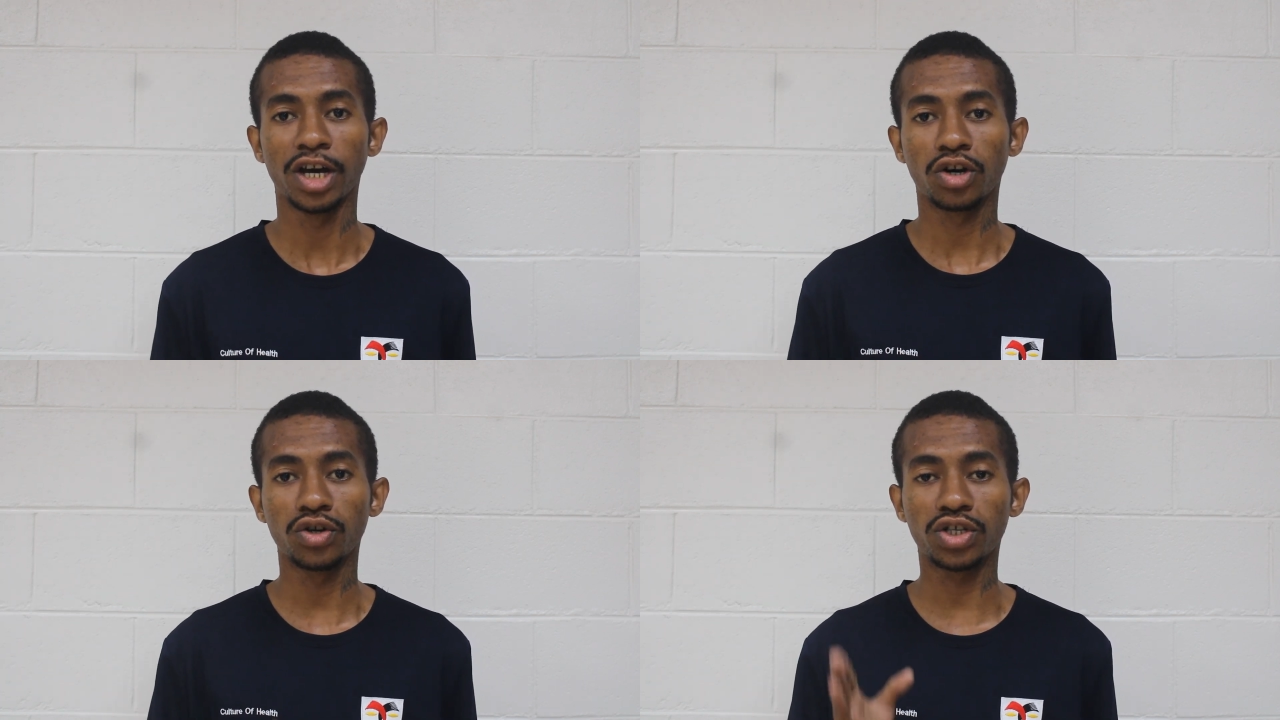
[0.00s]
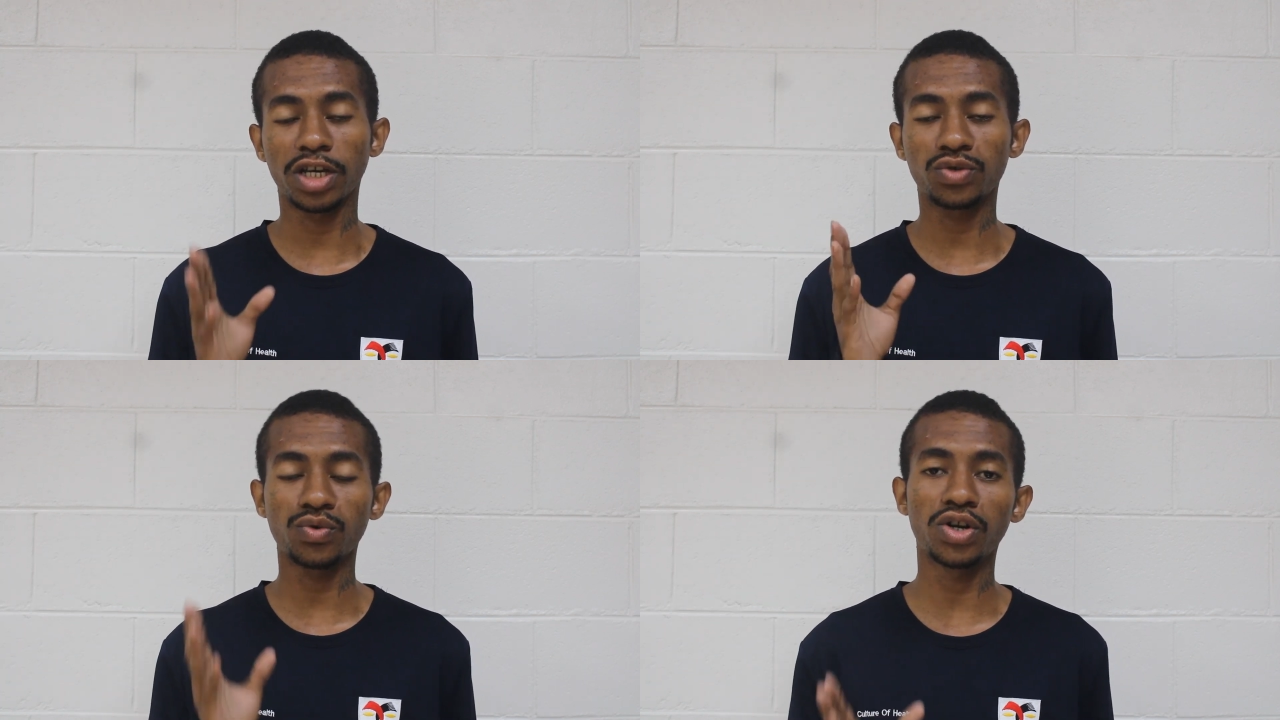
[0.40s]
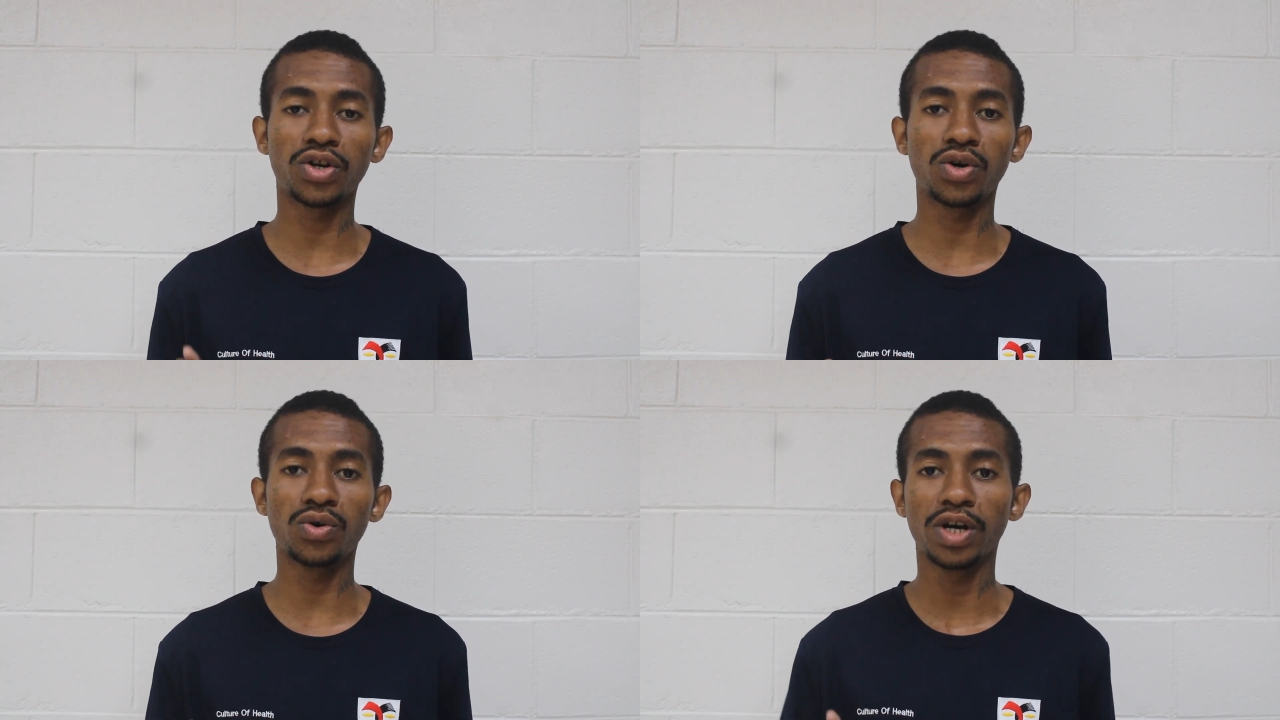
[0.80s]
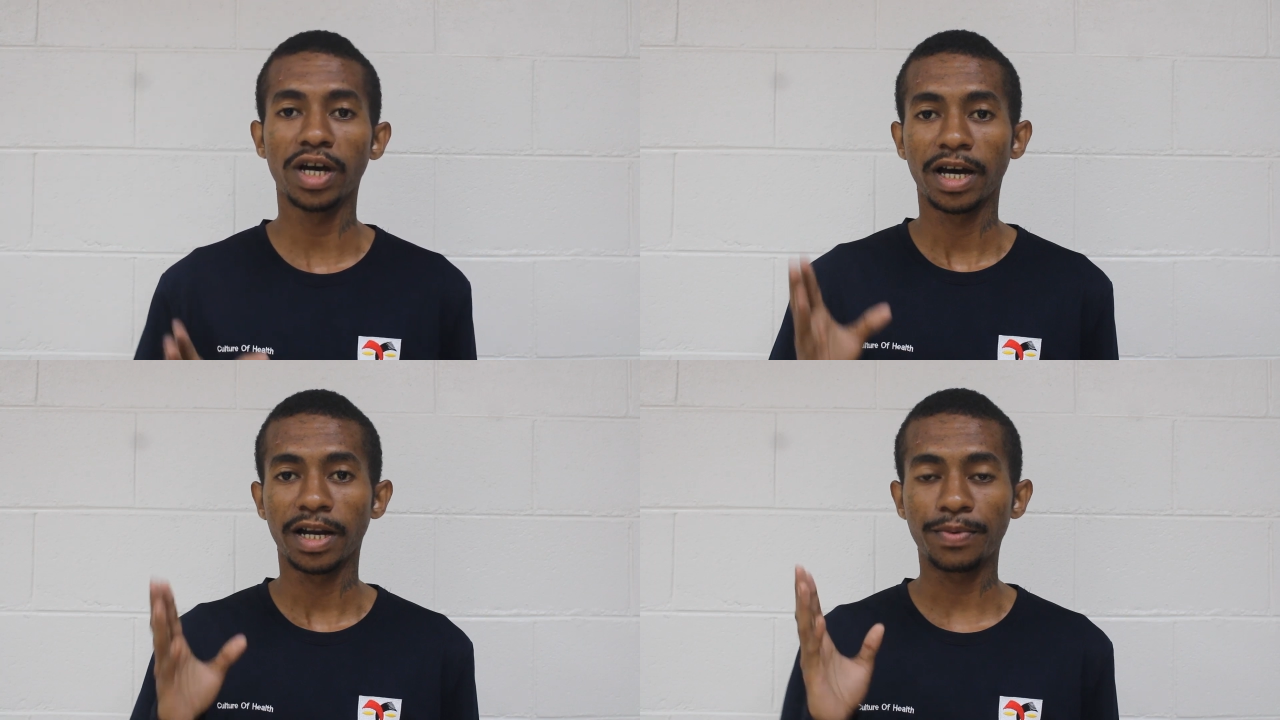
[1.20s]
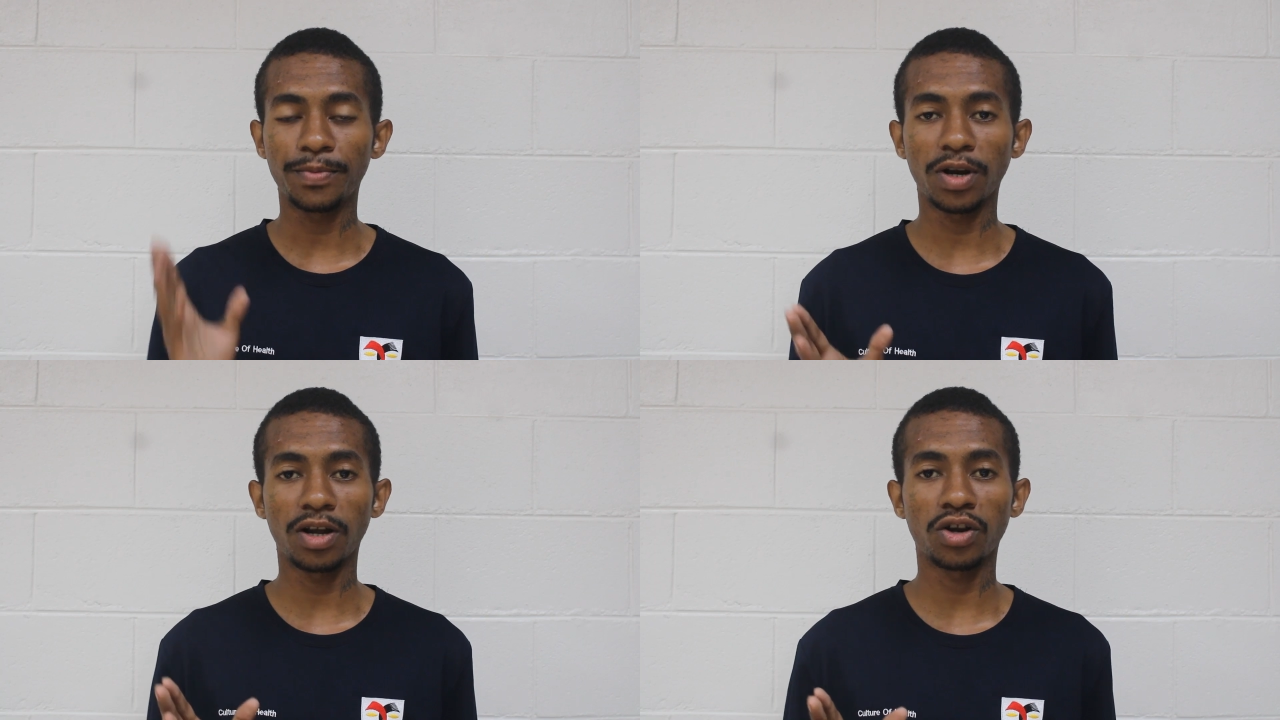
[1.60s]
because as we all know, the
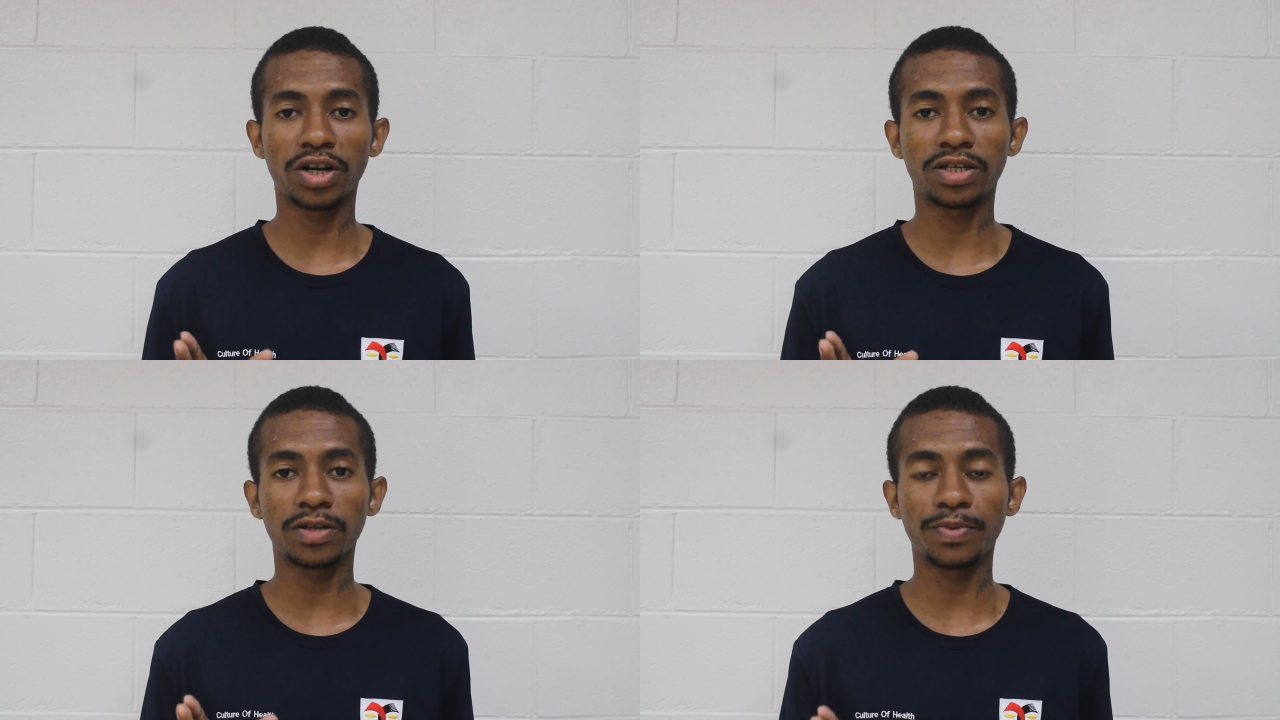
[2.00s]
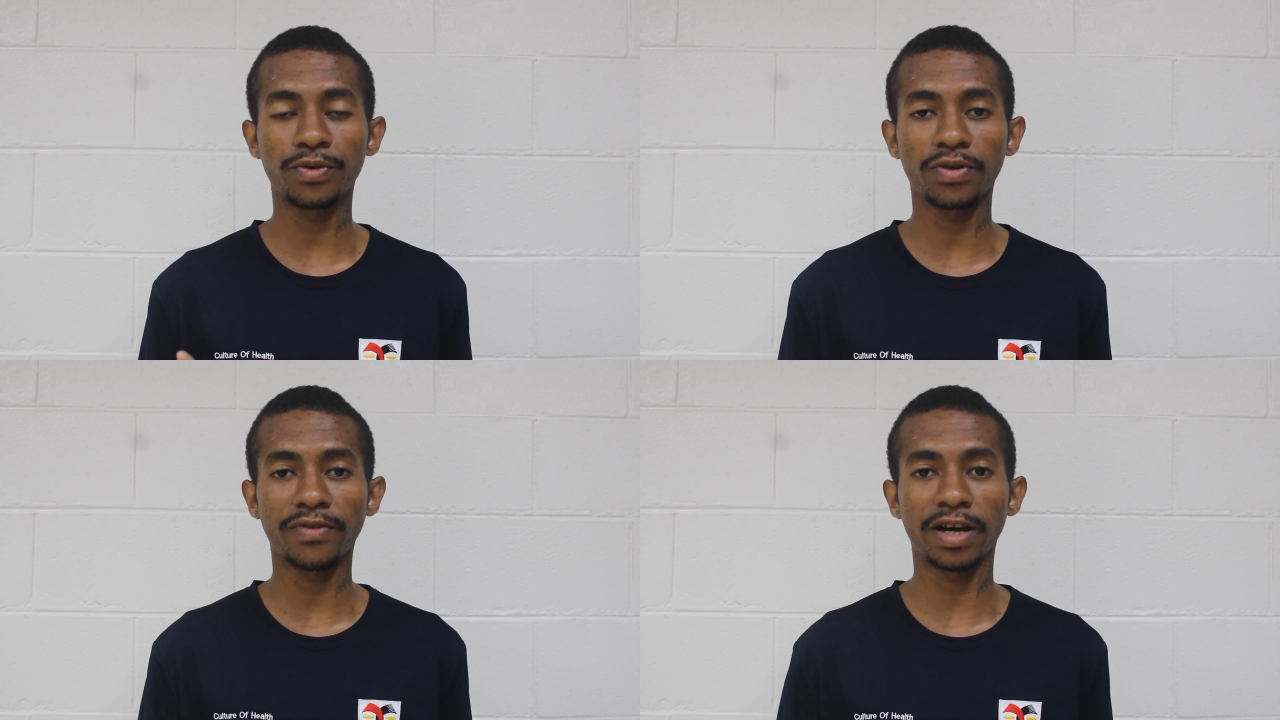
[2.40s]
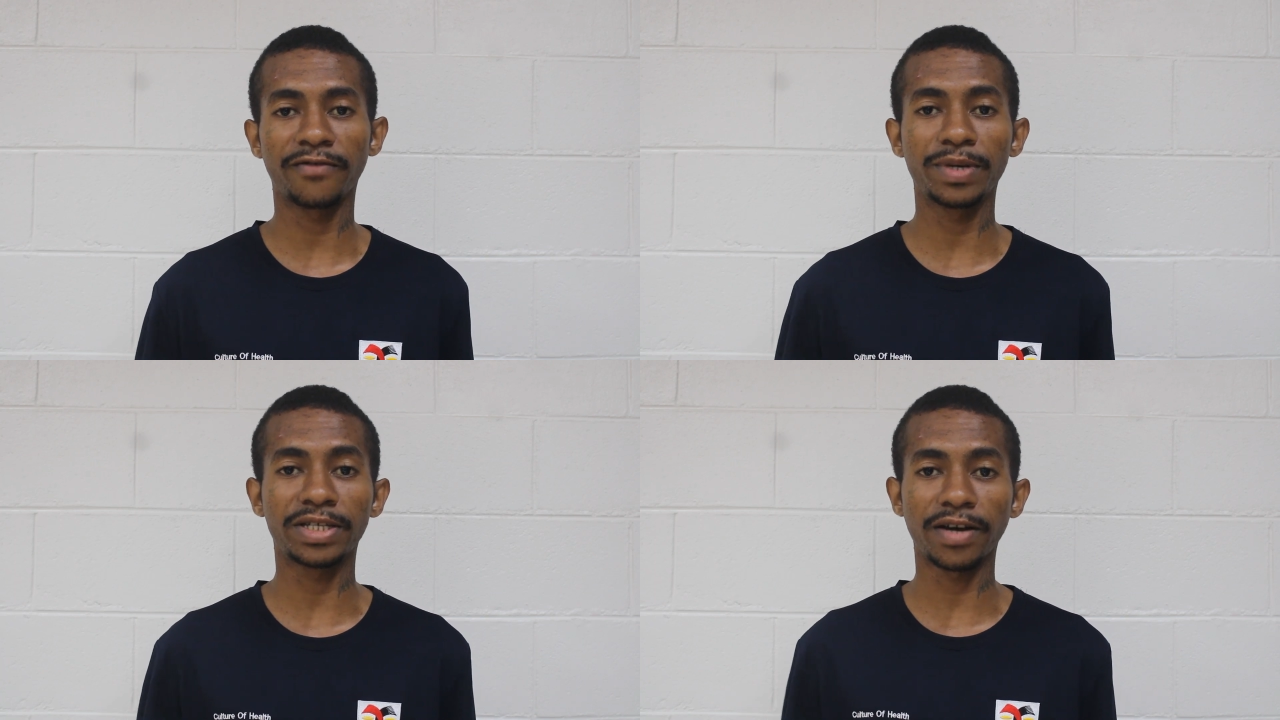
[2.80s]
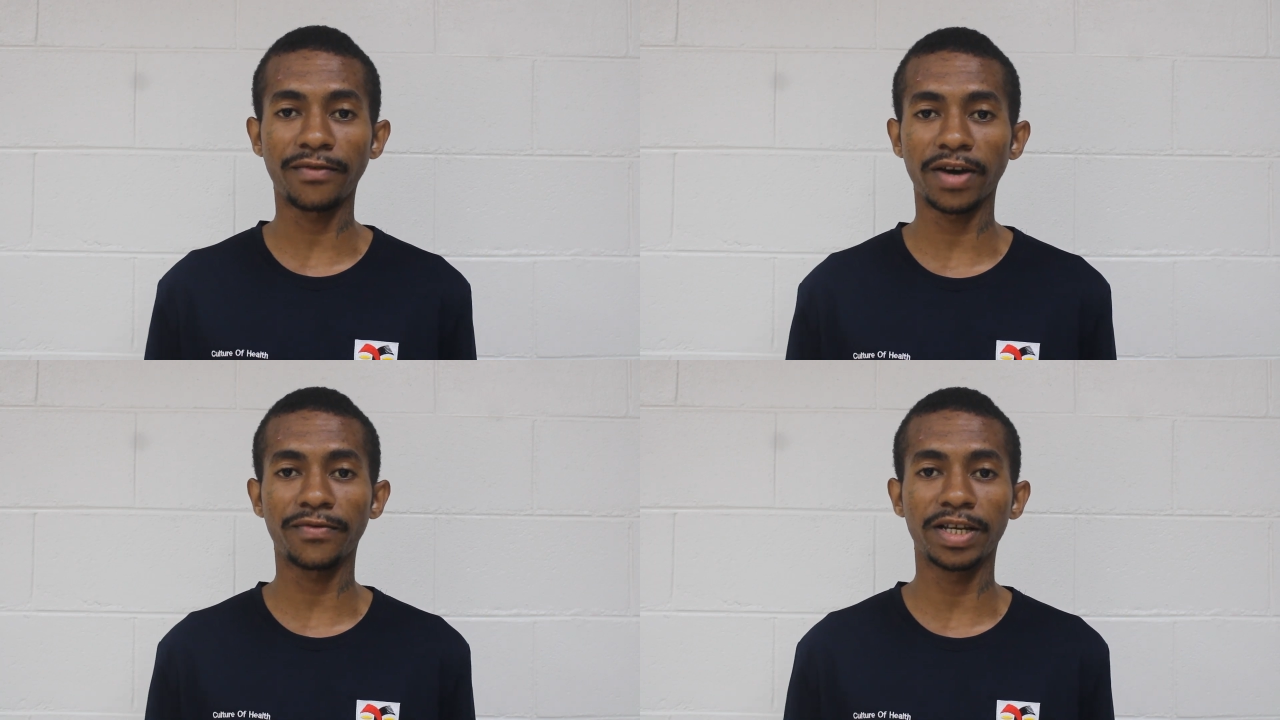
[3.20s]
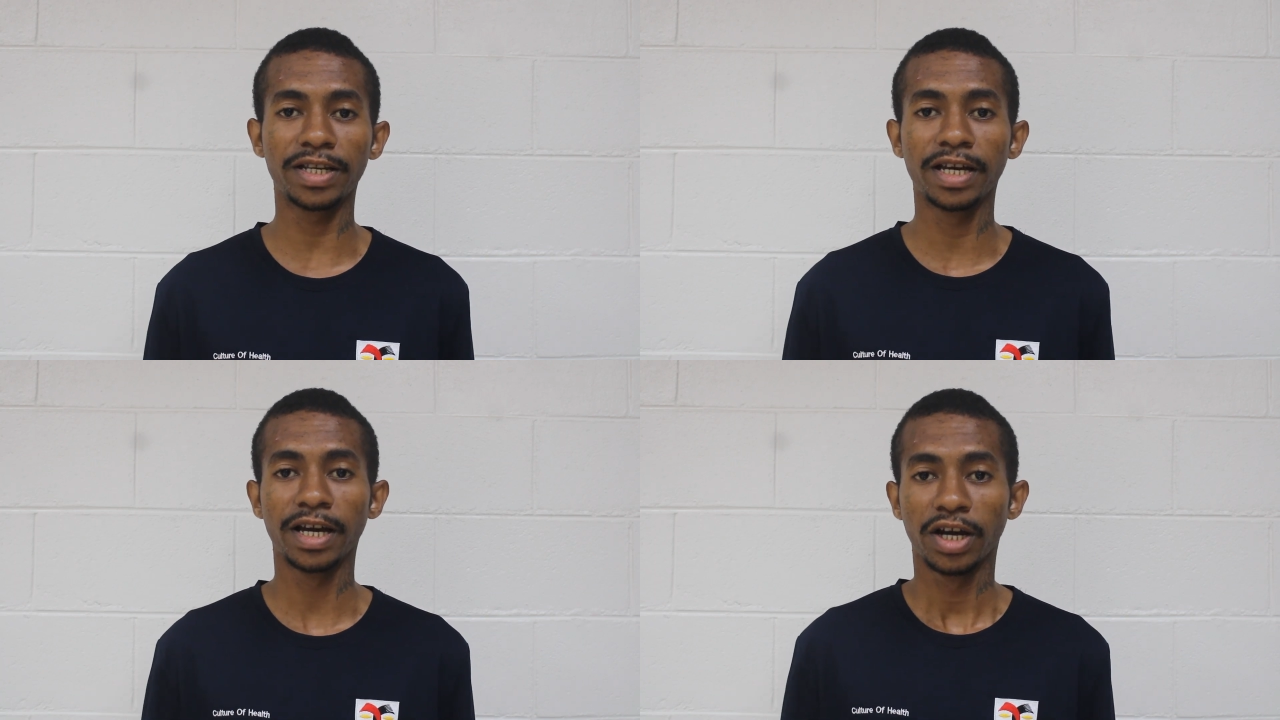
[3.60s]
people along the Sepik River have been surviving